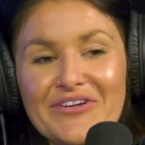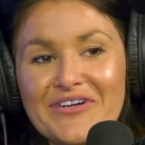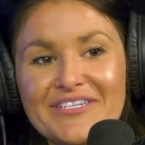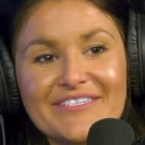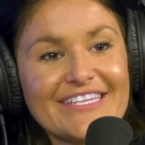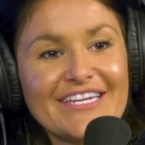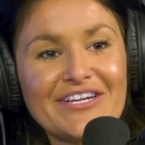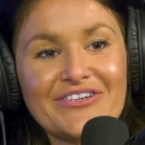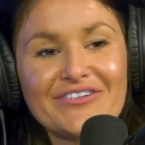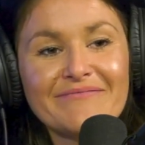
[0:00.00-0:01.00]
You're sitting
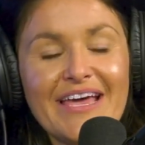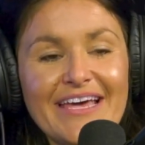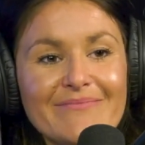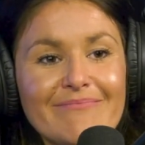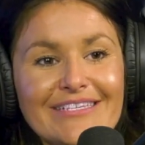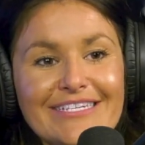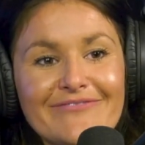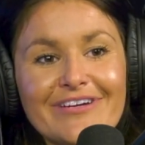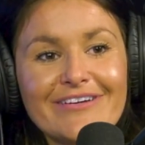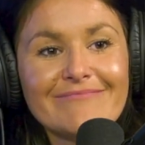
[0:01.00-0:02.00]
in your messy
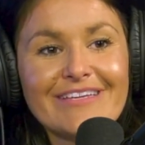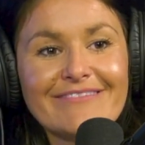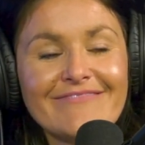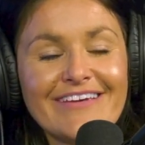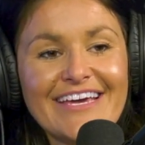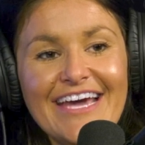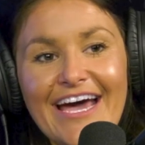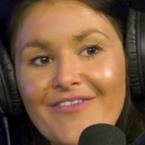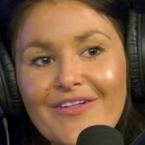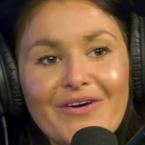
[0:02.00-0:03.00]
room and
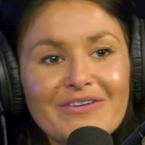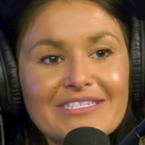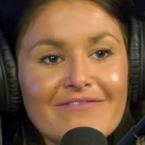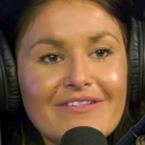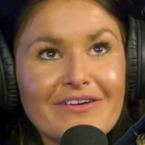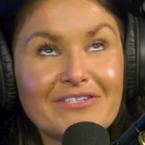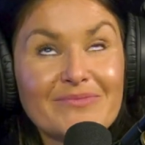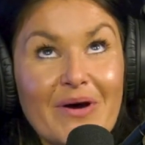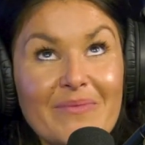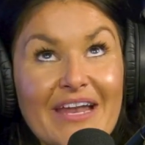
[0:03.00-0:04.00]
at the lowest of the
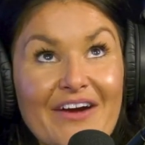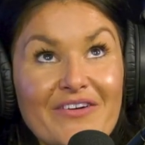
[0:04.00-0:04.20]
lowest moment.